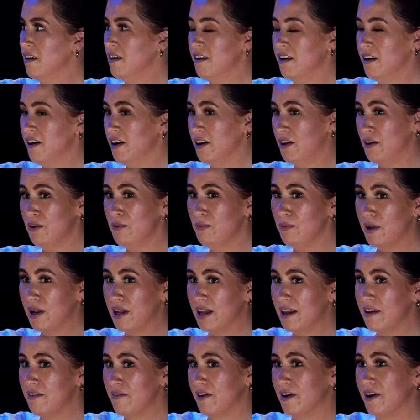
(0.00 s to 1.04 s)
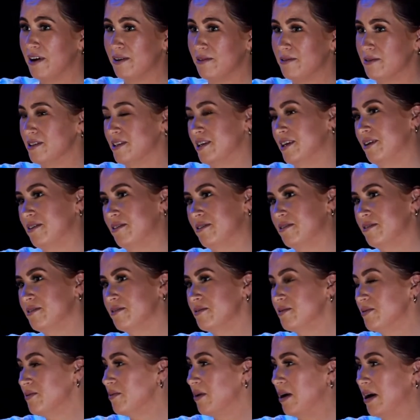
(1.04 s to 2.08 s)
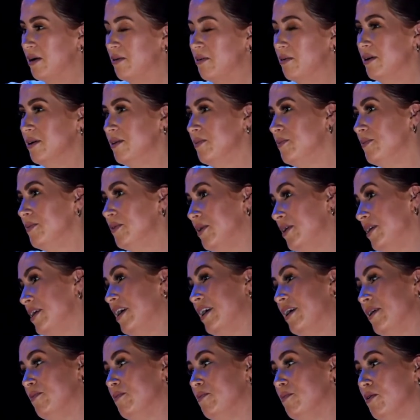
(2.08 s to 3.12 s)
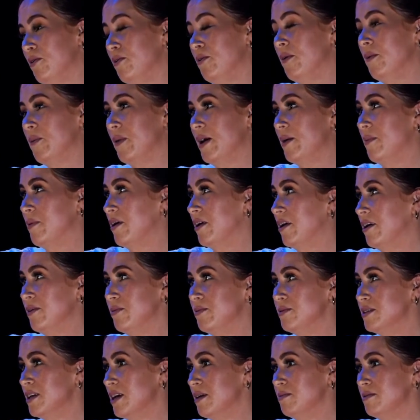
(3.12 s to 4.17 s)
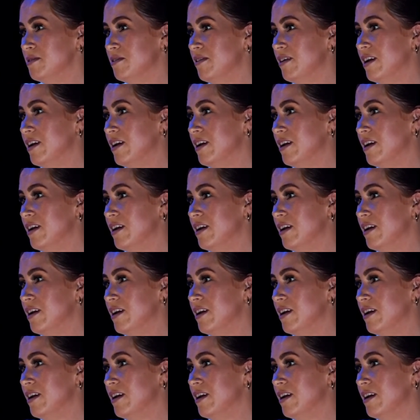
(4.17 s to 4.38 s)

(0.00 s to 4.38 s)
I couldn't believe it. I was like, wow. But yeah, blown away by it. It was absolutely